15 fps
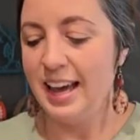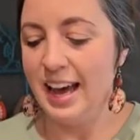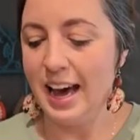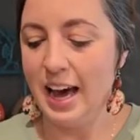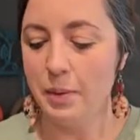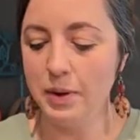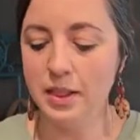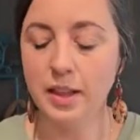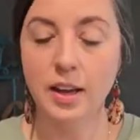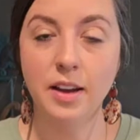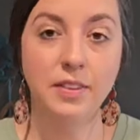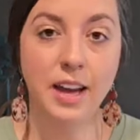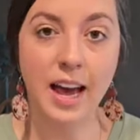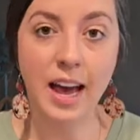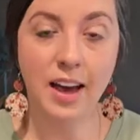I would love
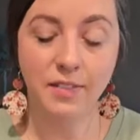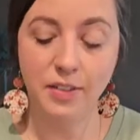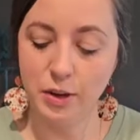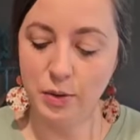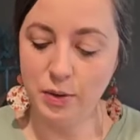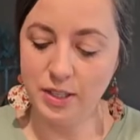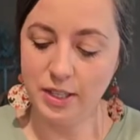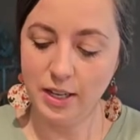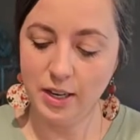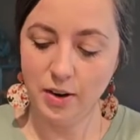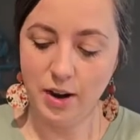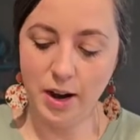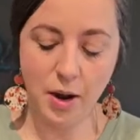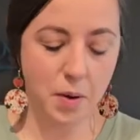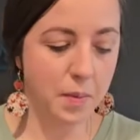to have you stick
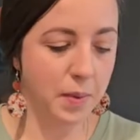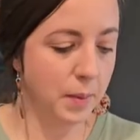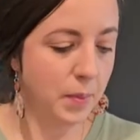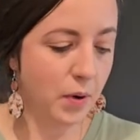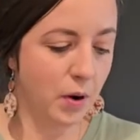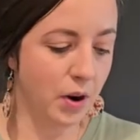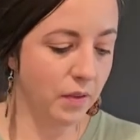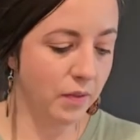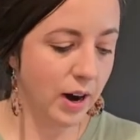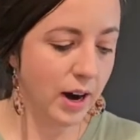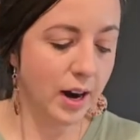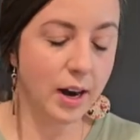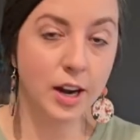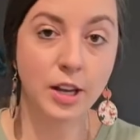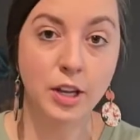around and be part of
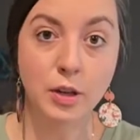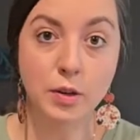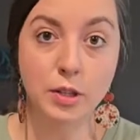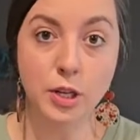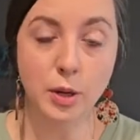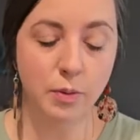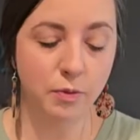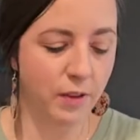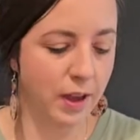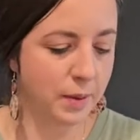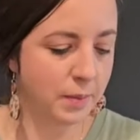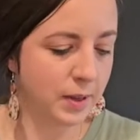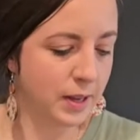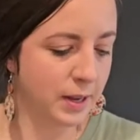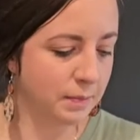our YouTube
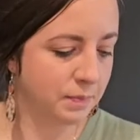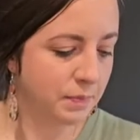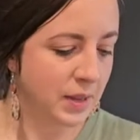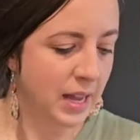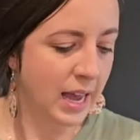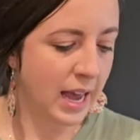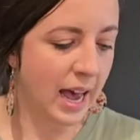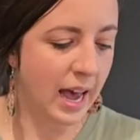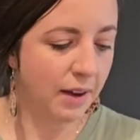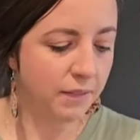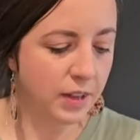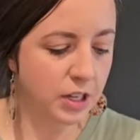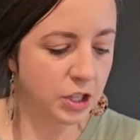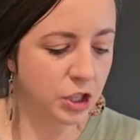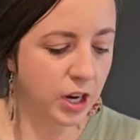family. I have
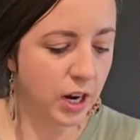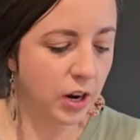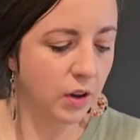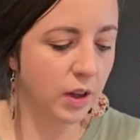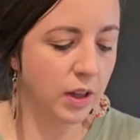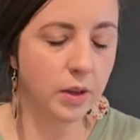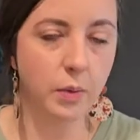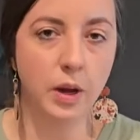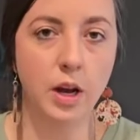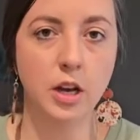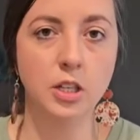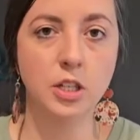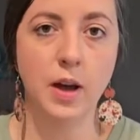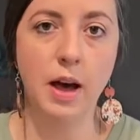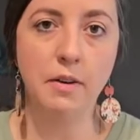this channel, and then we
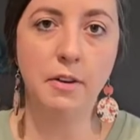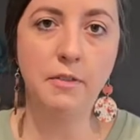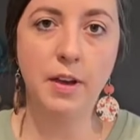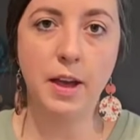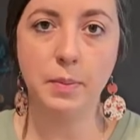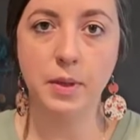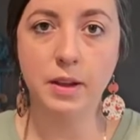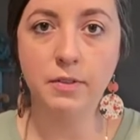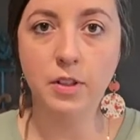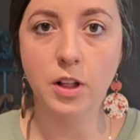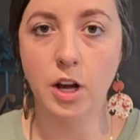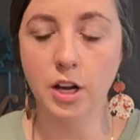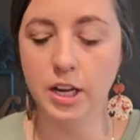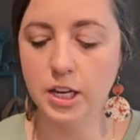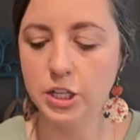also have a family
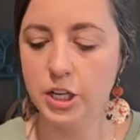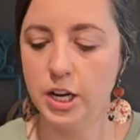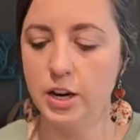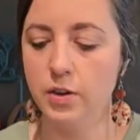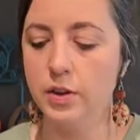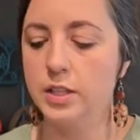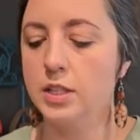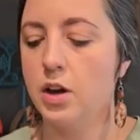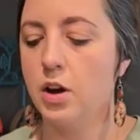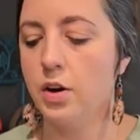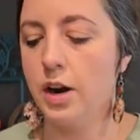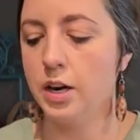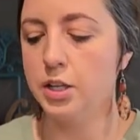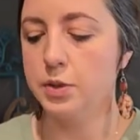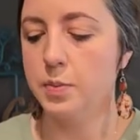vlogging channel. It's called
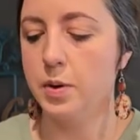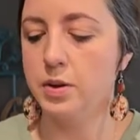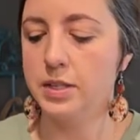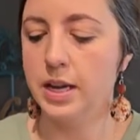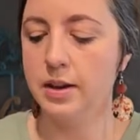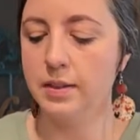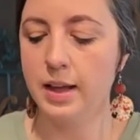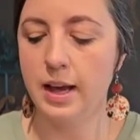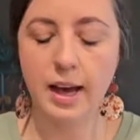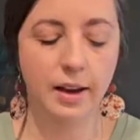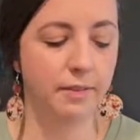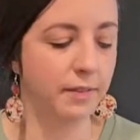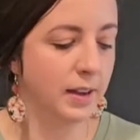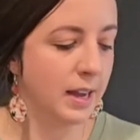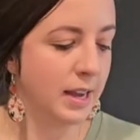Our Small Town Life.
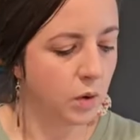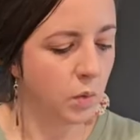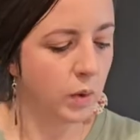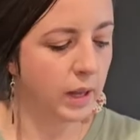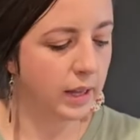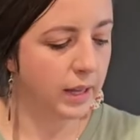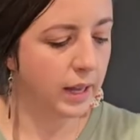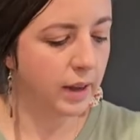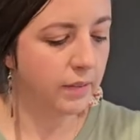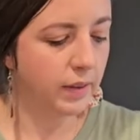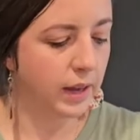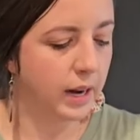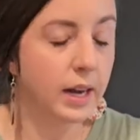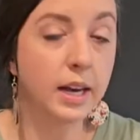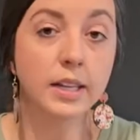We live
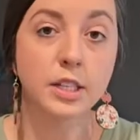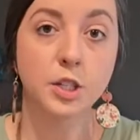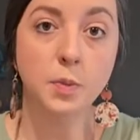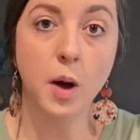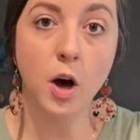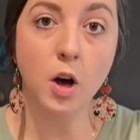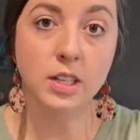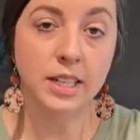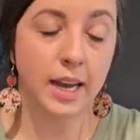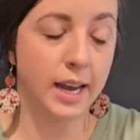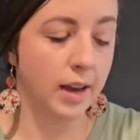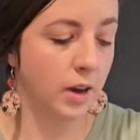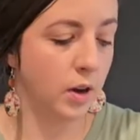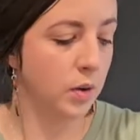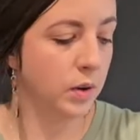in a small
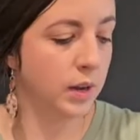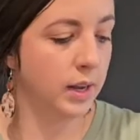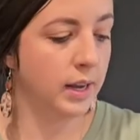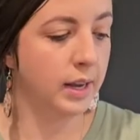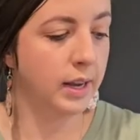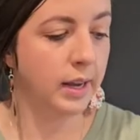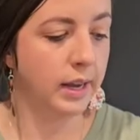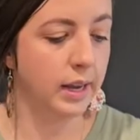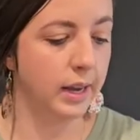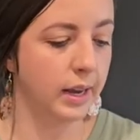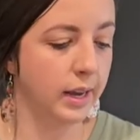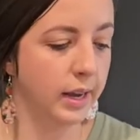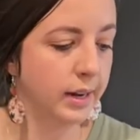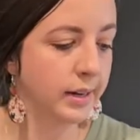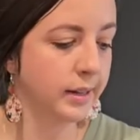town
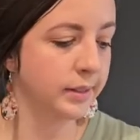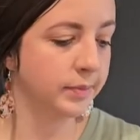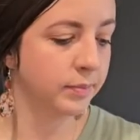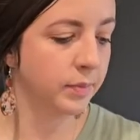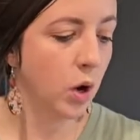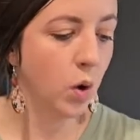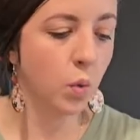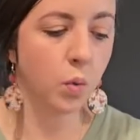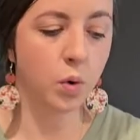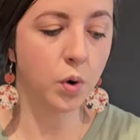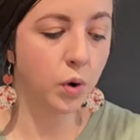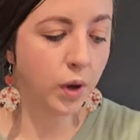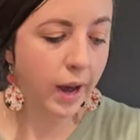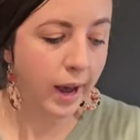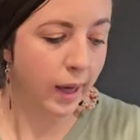in
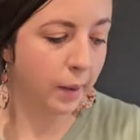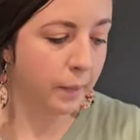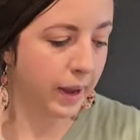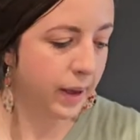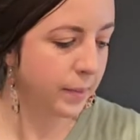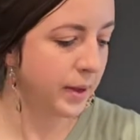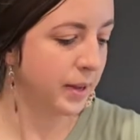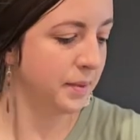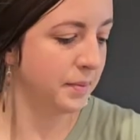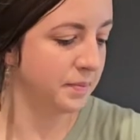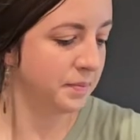rural Alabama